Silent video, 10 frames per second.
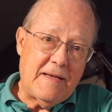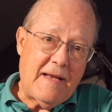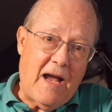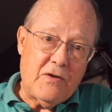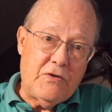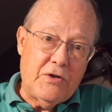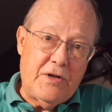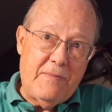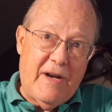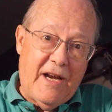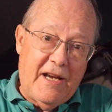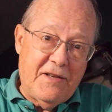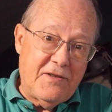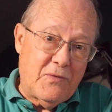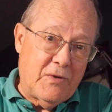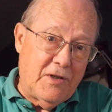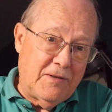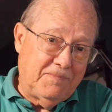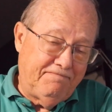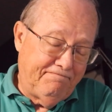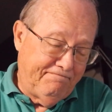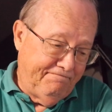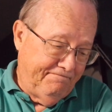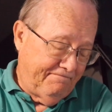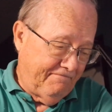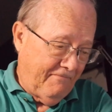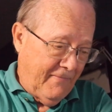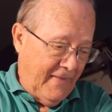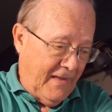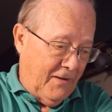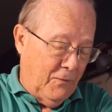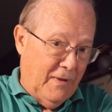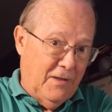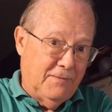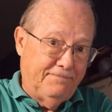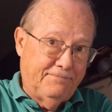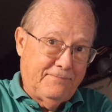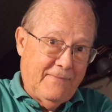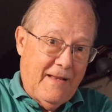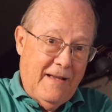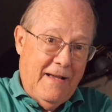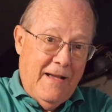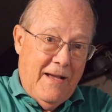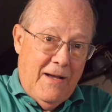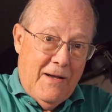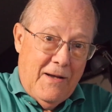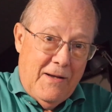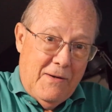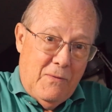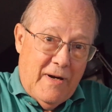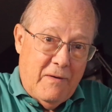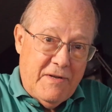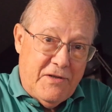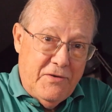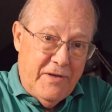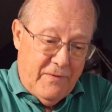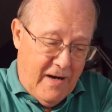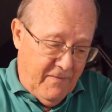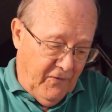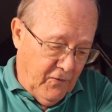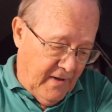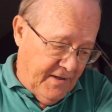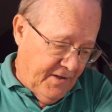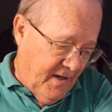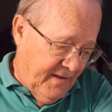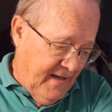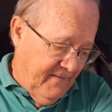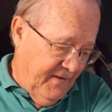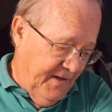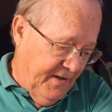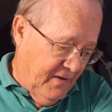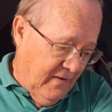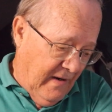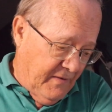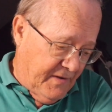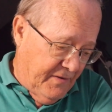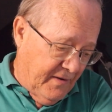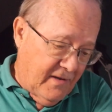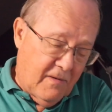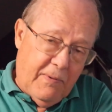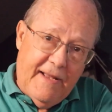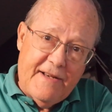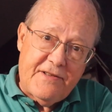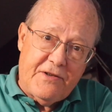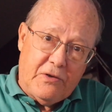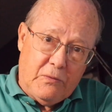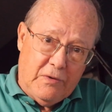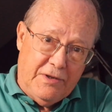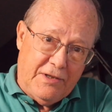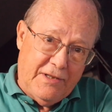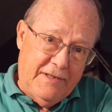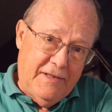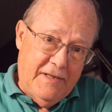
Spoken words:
how dirty my hands were? Well, what I was doing right before I shot that video, I was doing a little plaster work.